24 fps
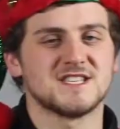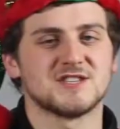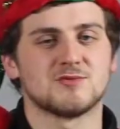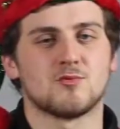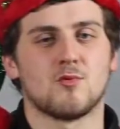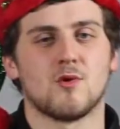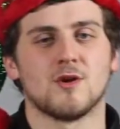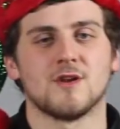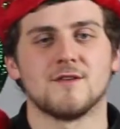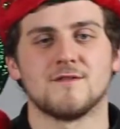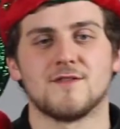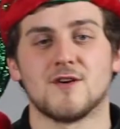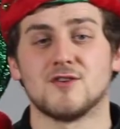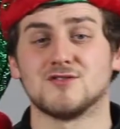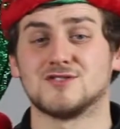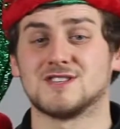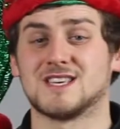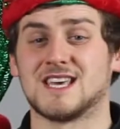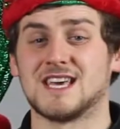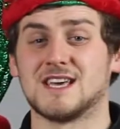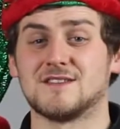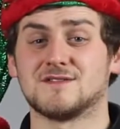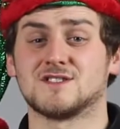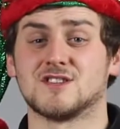is one of those
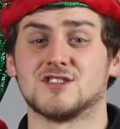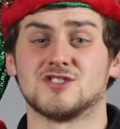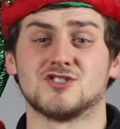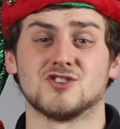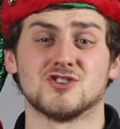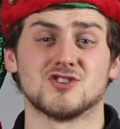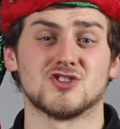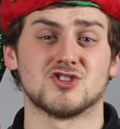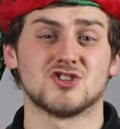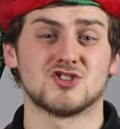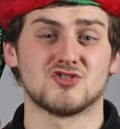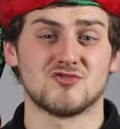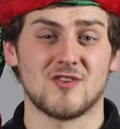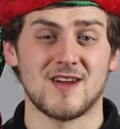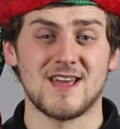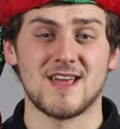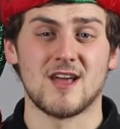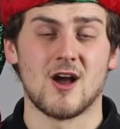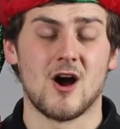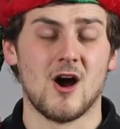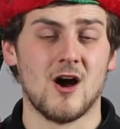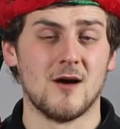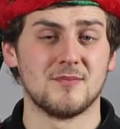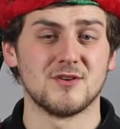gifts that's just
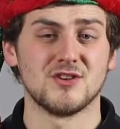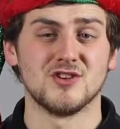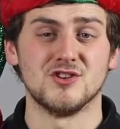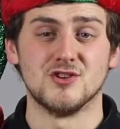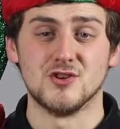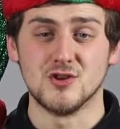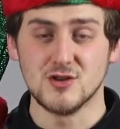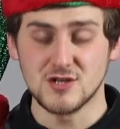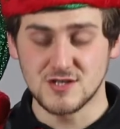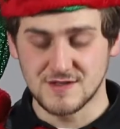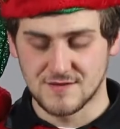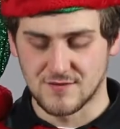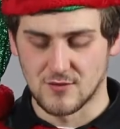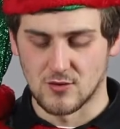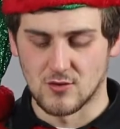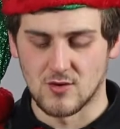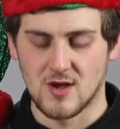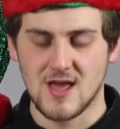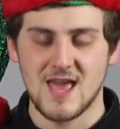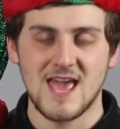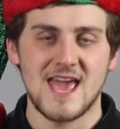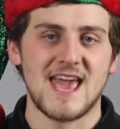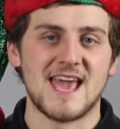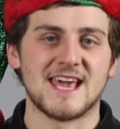straight up useful.
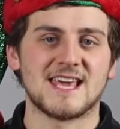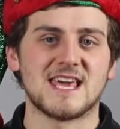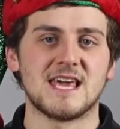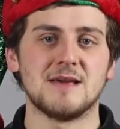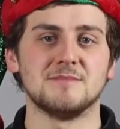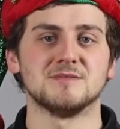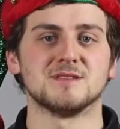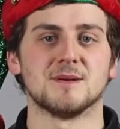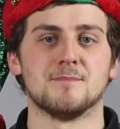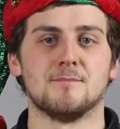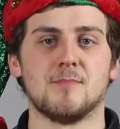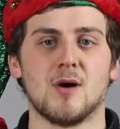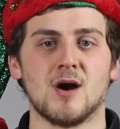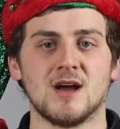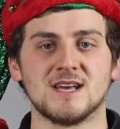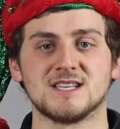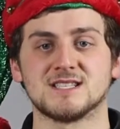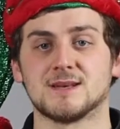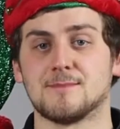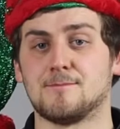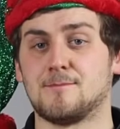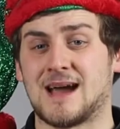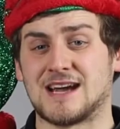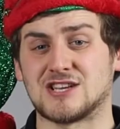It keeps a
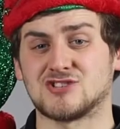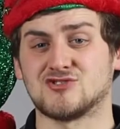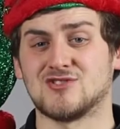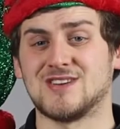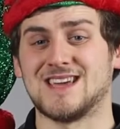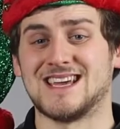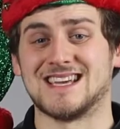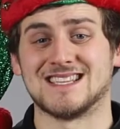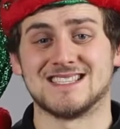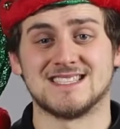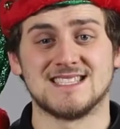bike's battery in